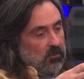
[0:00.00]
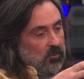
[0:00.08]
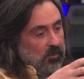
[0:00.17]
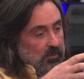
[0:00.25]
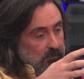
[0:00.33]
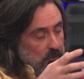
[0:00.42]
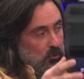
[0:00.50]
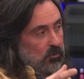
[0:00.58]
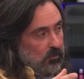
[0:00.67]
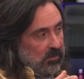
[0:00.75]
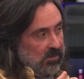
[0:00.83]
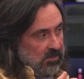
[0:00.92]
will be poor
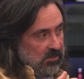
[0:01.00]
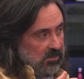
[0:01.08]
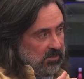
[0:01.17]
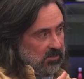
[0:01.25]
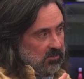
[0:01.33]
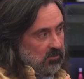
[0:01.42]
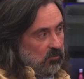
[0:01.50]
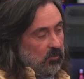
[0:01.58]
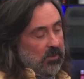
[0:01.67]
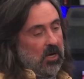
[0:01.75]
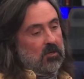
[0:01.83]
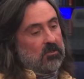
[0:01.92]
places, there will
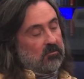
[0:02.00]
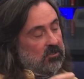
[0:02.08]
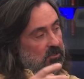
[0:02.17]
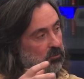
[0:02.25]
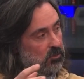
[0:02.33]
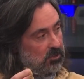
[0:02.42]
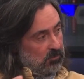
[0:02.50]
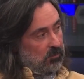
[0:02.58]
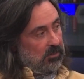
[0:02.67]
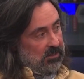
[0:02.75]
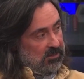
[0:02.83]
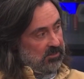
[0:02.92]
be under-resourced
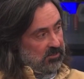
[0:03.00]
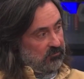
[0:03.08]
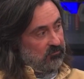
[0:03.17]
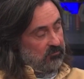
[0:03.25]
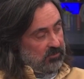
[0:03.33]
places,